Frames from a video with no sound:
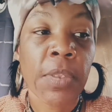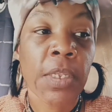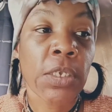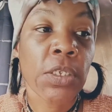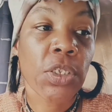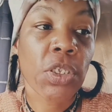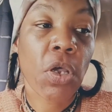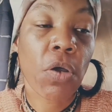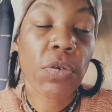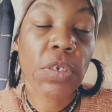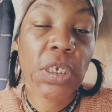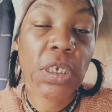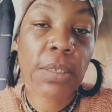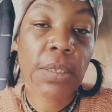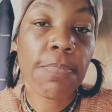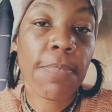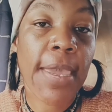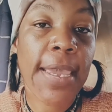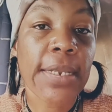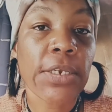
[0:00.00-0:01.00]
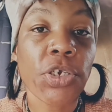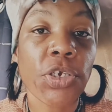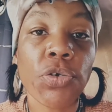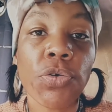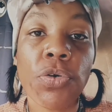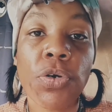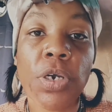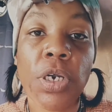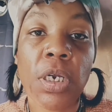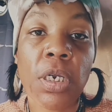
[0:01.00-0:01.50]
So just make
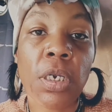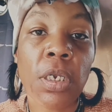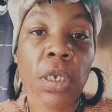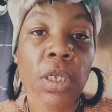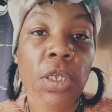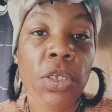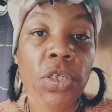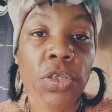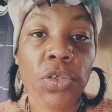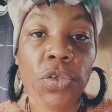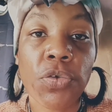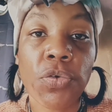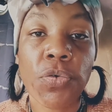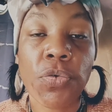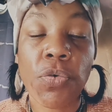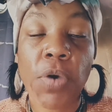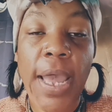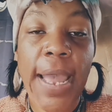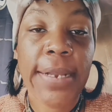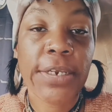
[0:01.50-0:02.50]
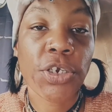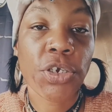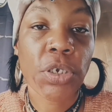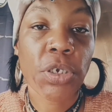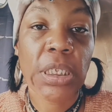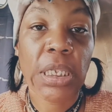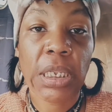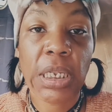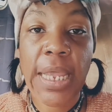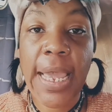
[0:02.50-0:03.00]
sure you, as you're
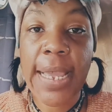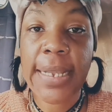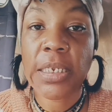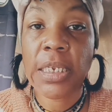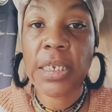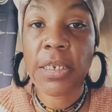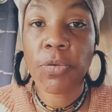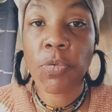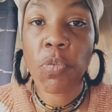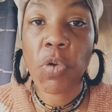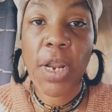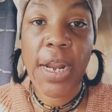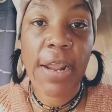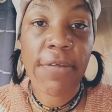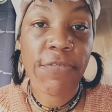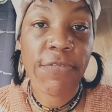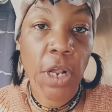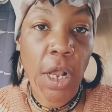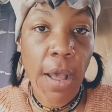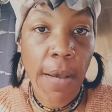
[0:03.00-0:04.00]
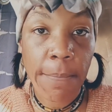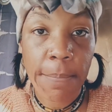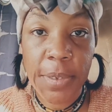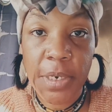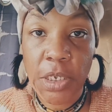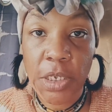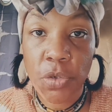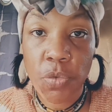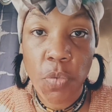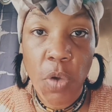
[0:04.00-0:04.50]
selecting whatever
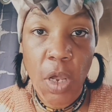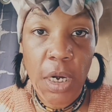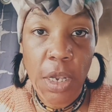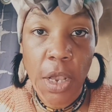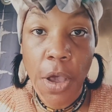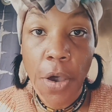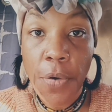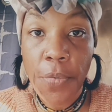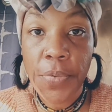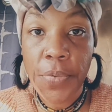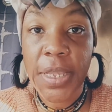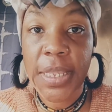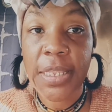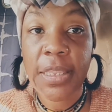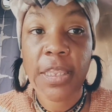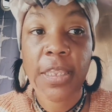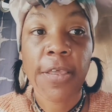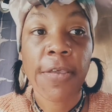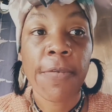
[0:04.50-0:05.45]
company you want to go with,